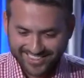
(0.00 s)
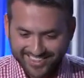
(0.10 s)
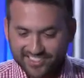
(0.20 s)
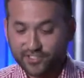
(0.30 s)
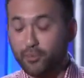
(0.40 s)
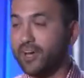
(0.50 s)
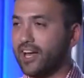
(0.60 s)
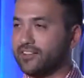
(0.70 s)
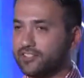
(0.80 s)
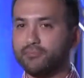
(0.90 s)
So when I
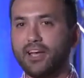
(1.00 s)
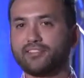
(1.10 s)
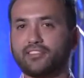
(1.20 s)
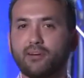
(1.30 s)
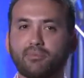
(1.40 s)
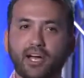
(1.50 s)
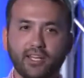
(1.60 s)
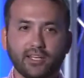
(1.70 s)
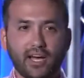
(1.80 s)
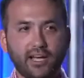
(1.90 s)
do mess up,
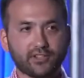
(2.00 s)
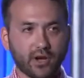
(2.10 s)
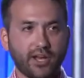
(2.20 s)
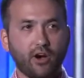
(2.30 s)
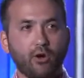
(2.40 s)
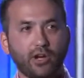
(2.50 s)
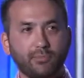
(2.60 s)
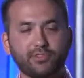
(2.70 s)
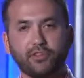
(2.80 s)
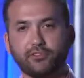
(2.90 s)
I try to own up
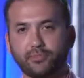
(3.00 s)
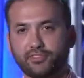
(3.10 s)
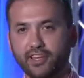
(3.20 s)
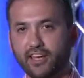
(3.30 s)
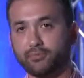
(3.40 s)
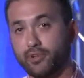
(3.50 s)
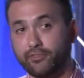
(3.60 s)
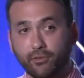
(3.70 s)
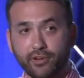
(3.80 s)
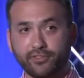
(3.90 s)
to those mistakes. But of
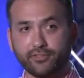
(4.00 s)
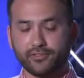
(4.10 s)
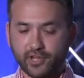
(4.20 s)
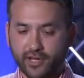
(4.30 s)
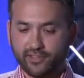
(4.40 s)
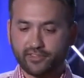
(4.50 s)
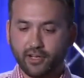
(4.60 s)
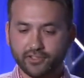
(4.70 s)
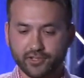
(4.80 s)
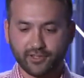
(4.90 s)
course, Chinese
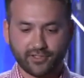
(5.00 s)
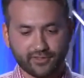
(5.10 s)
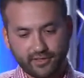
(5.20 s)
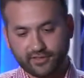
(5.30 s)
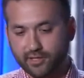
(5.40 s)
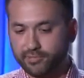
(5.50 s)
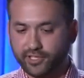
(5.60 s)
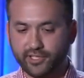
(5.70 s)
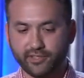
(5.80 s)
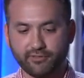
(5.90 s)
culture, it's
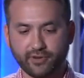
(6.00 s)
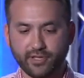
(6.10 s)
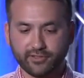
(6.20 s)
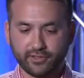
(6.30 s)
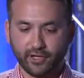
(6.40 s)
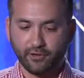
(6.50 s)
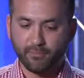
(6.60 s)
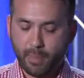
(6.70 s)
completely different. So